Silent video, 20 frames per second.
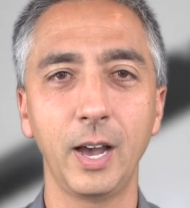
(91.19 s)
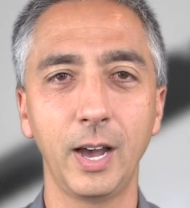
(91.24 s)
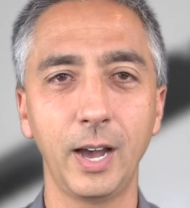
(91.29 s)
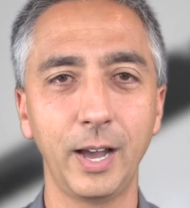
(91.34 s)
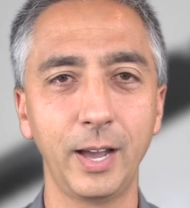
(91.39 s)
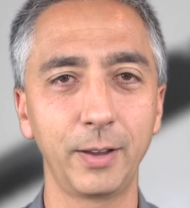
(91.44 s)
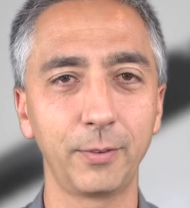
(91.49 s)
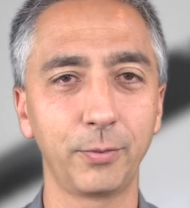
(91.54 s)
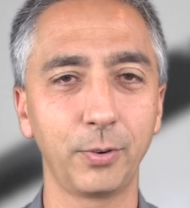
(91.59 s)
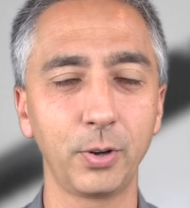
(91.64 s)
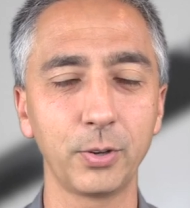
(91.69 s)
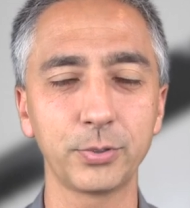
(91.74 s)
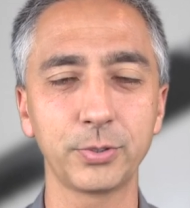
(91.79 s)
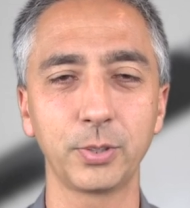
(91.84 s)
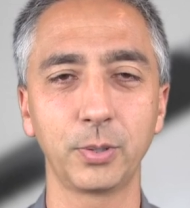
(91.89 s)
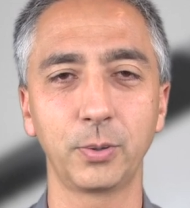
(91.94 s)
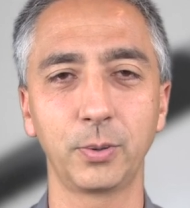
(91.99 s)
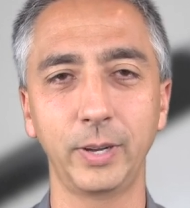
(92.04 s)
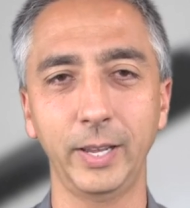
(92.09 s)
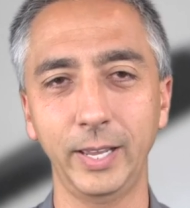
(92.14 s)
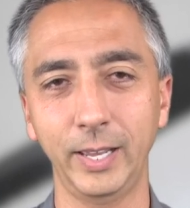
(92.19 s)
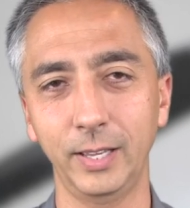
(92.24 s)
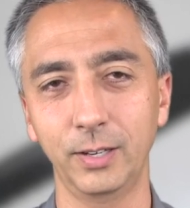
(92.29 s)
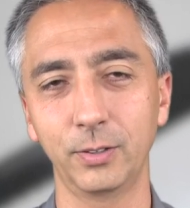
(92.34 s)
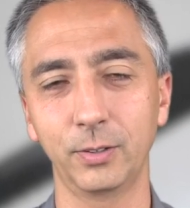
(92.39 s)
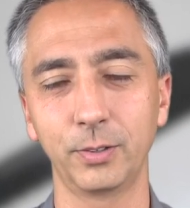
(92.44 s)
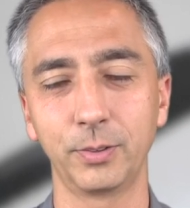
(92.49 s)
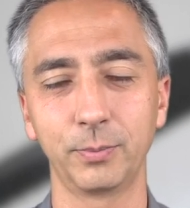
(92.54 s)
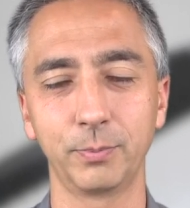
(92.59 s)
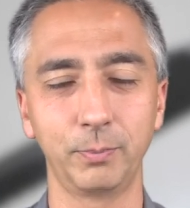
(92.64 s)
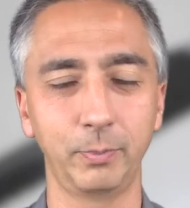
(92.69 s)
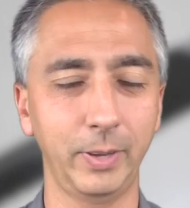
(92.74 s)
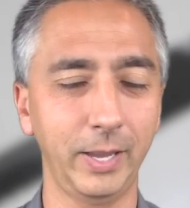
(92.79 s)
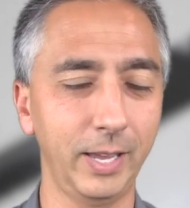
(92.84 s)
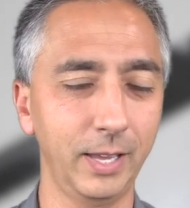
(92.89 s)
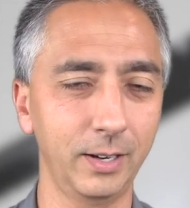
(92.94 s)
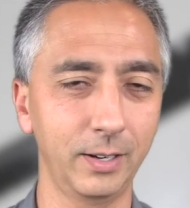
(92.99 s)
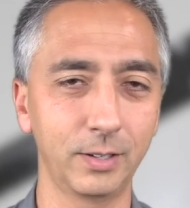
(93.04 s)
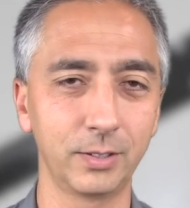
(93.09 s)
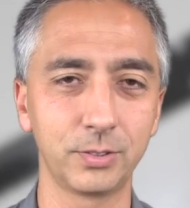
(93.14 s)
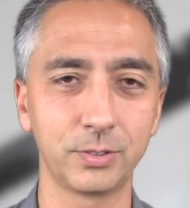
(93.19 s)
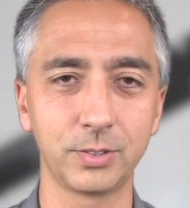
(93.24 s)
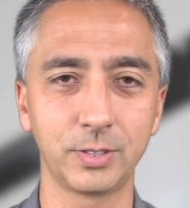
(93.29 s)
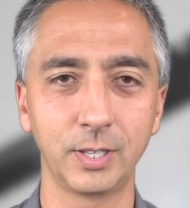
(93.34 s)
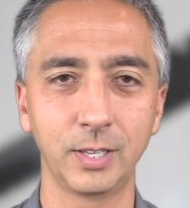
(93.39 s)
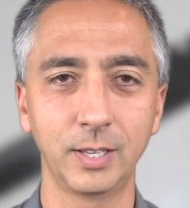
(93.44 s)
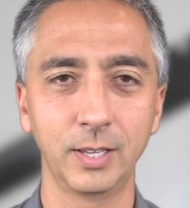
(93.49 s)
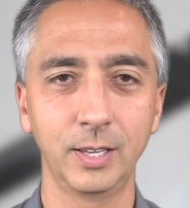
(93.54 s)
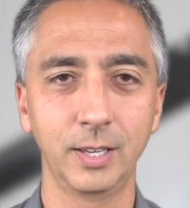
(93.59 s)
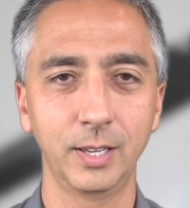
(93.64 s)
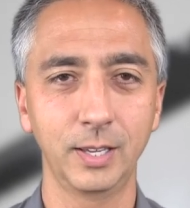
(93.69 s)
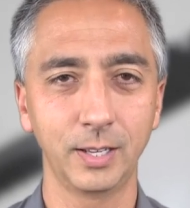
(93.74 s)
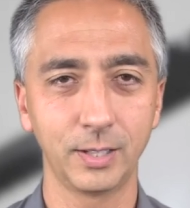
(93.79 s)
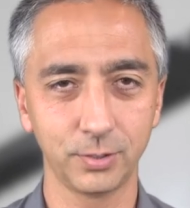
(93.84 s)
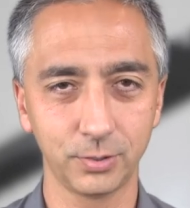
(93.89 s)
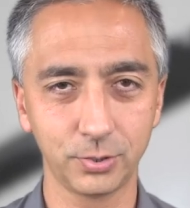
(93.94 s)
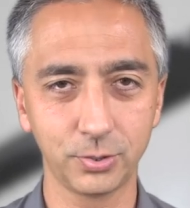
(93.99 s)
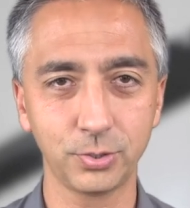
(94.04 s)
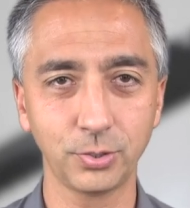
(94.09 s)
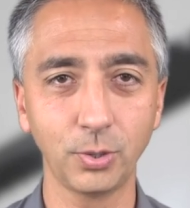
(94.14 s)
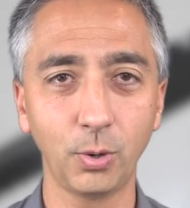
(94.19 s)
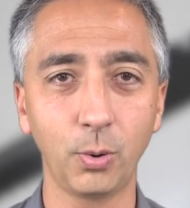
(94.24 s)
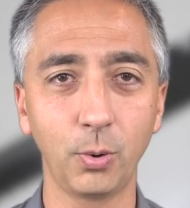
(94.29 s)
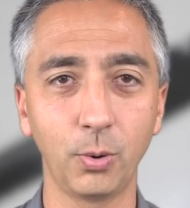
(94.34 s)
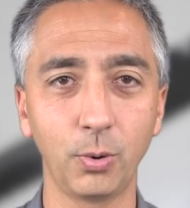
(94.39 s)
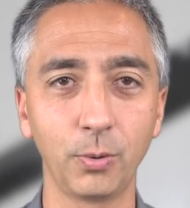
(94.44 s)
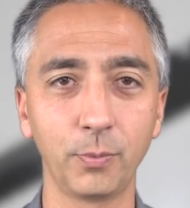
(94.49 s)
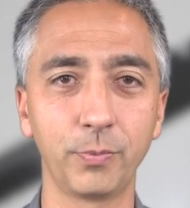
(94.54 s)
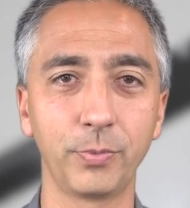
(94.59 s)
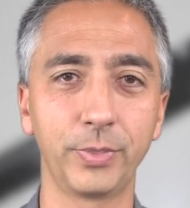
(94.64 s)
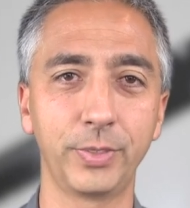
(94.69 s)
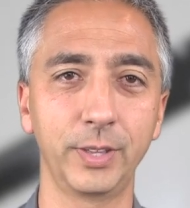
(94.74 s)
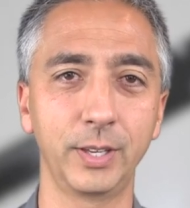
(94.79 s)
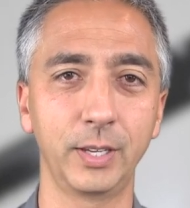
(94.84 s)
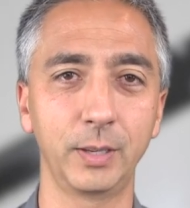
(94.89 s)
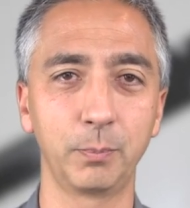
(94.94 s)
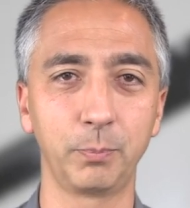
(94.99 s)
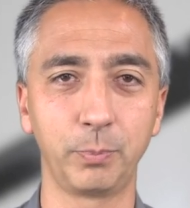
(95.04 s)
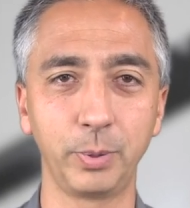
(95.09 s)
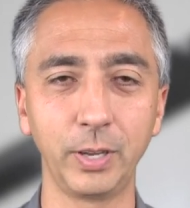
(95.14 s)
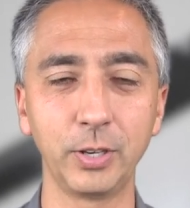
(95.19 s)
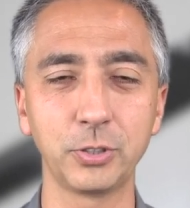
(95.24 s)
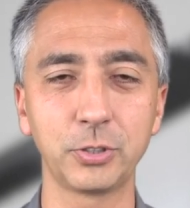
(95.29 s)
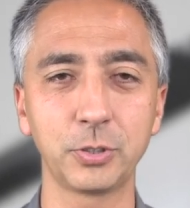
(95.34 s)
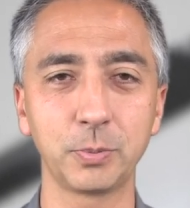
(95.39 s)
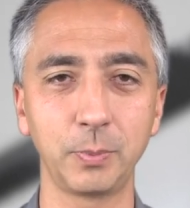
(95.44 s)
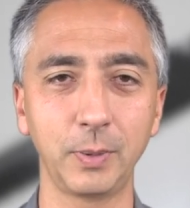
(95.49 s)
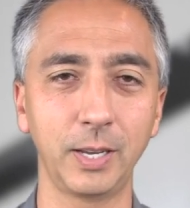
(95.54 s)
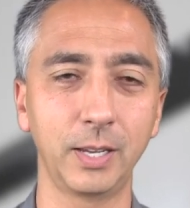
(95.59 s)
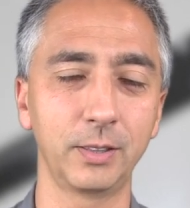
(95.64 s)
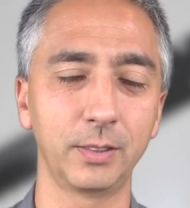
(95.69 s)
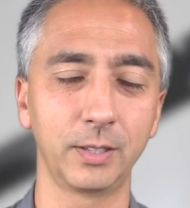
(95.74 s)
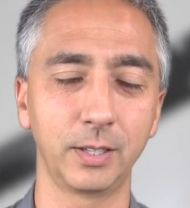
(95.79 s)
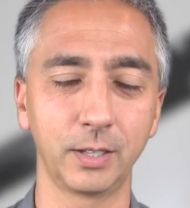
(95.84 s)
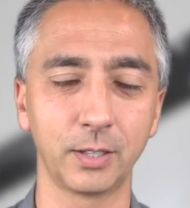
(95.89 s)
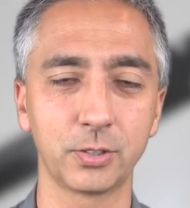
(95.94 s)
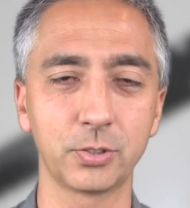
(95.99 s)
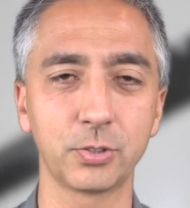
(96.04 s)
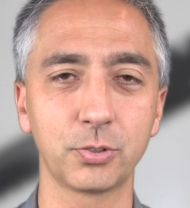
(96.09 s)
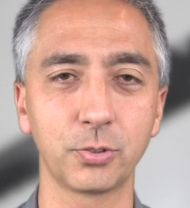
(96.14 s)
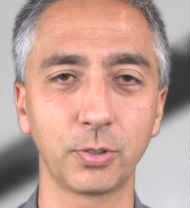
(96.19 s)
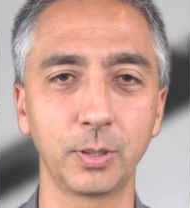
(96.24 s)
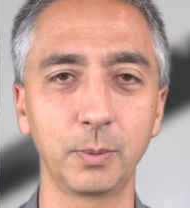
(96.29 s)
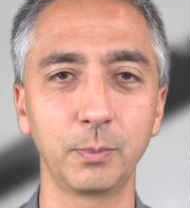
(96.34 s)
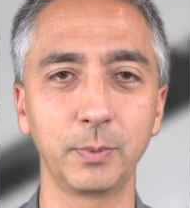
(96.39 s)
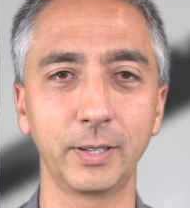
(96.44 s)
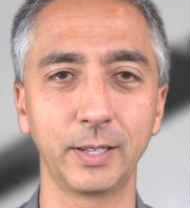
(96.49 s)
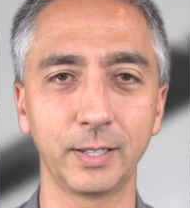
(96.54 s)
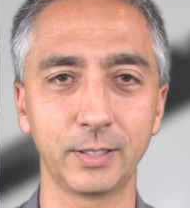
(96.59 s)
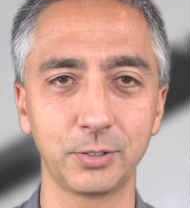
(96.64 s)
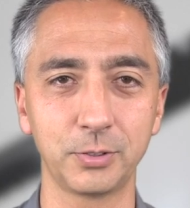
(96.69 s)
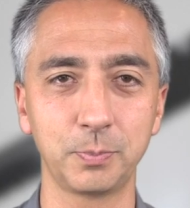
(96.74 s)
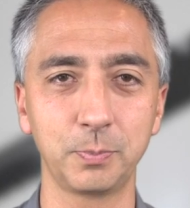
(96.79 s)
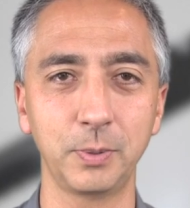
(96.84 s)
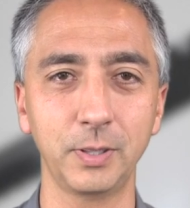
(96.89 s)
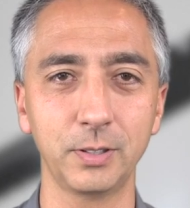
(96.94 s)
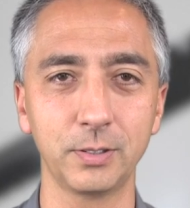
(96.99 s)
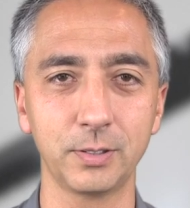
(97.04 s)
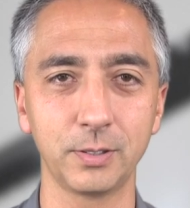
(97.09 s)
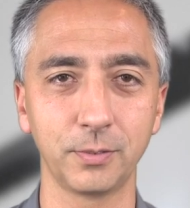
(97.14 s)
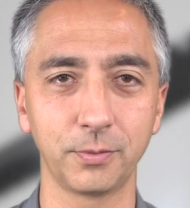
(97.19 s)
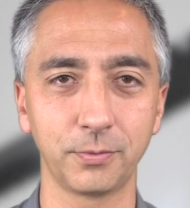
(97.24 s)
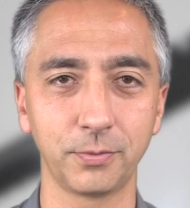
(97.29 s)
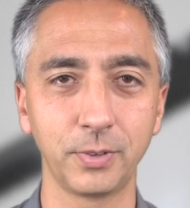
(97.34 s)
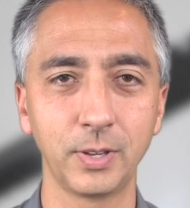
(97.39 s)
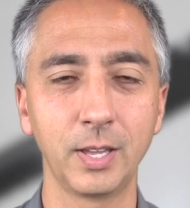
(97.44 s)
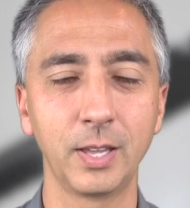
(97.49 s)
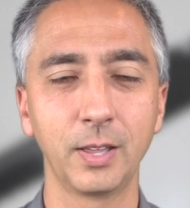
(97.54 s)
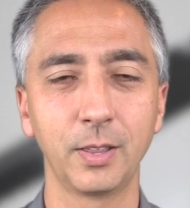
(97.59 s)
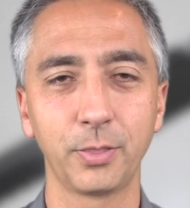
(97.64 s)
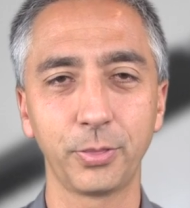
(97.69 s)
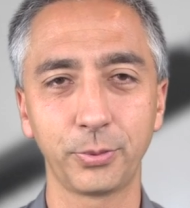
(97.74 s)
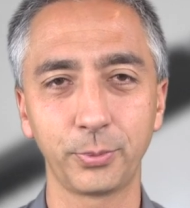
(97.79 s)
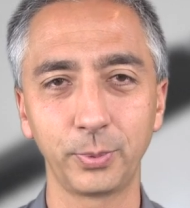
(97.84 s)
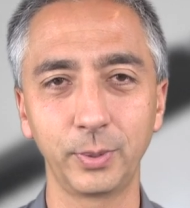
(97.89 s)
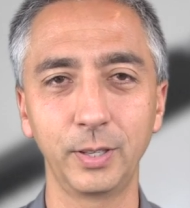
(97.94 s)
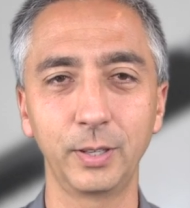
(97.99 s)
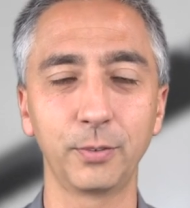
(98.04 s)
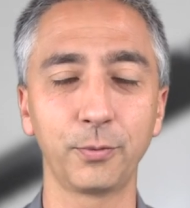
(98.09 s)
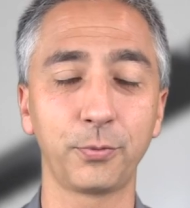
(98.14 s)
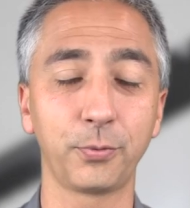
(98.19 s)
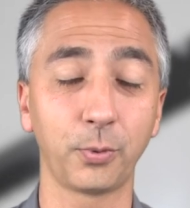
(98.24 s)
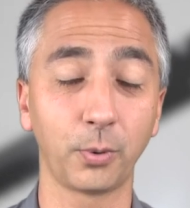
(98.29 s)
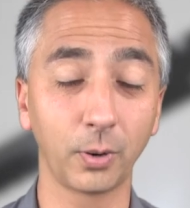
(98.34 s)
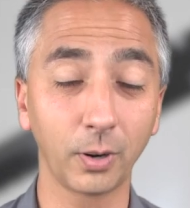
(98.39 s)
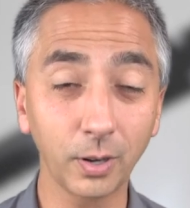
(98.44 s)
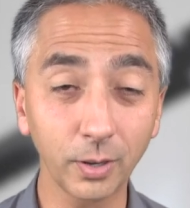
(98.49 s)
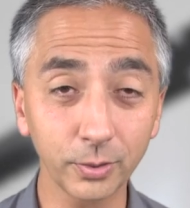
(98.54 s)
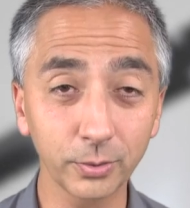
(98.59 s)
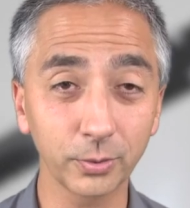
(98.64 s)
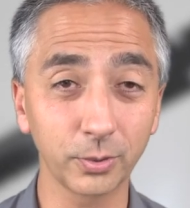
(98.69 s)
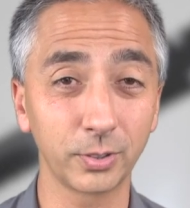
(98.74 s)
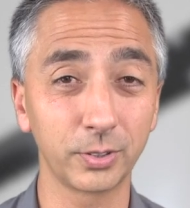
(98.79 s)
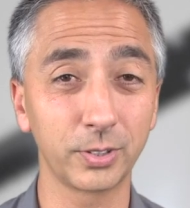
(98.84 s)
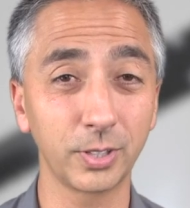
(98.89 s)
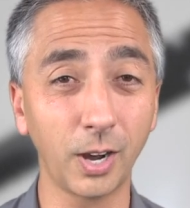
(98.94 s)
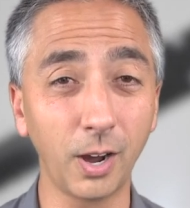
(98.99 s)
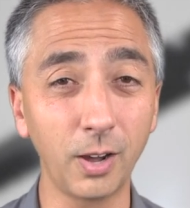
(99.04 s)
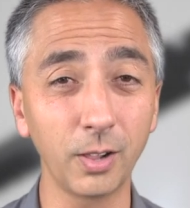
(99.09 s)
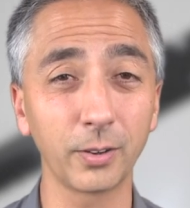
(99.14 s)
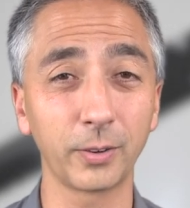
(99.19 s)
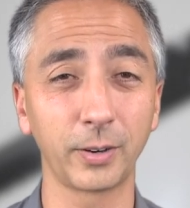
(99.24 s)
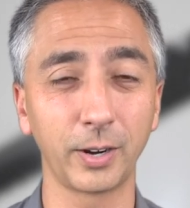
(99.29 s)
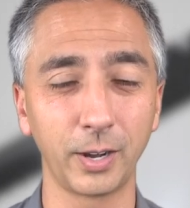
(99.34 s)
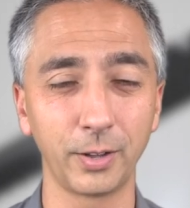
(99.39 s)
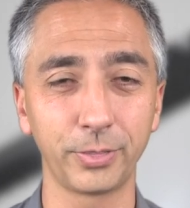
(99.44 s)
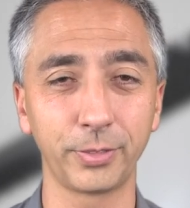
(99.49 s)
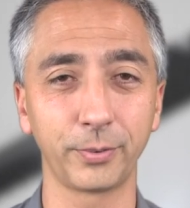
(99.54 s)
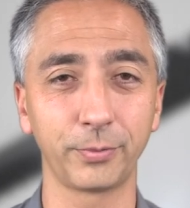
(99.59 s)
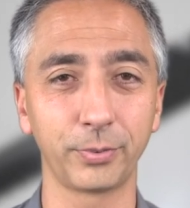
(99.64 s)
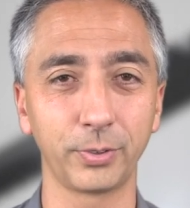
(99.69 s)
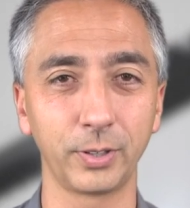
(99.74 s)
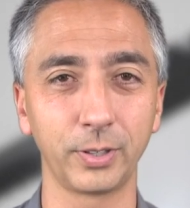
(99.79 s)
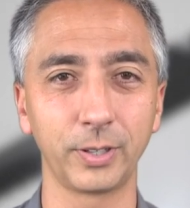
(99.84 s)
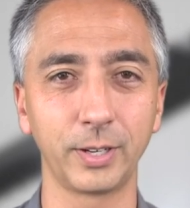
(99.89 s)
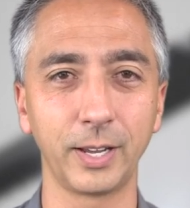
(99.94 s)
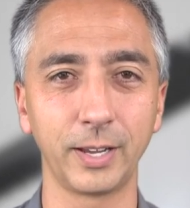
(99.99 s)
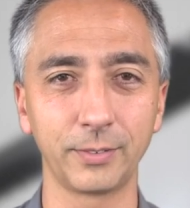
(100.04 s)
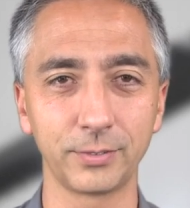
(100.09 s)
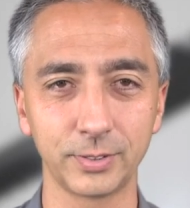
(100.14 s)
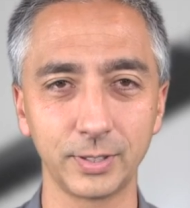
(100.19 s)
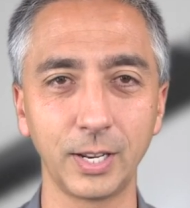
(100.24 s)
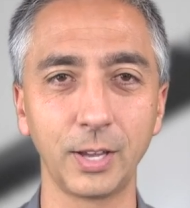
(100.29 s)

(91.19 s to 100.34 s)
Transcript: I've also handled, managed, and sold the Benchmade and the extremely expensive $300 and $400 out the front knives.